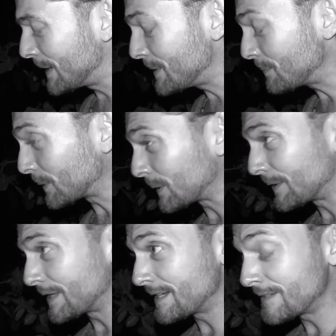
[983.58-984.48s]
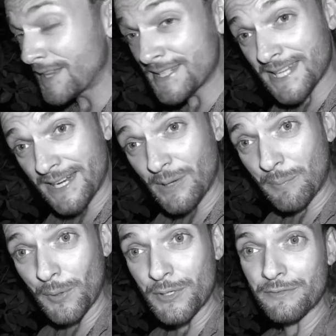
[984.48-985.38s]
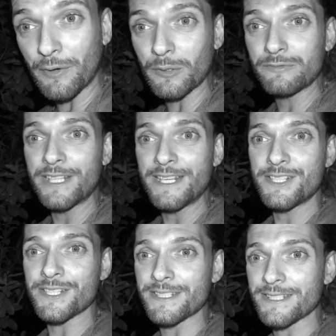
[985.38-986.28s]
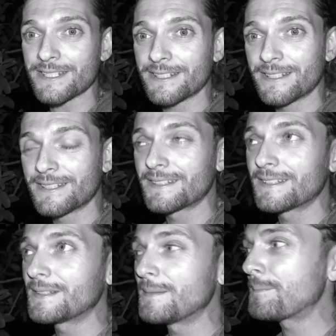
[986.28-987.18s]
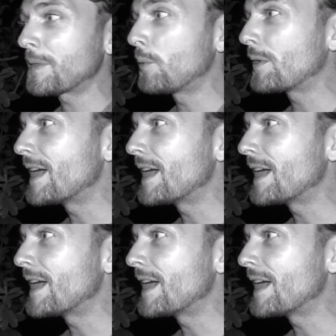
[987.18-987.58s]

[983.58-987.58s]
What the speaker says: people that are the center point of all religions, who are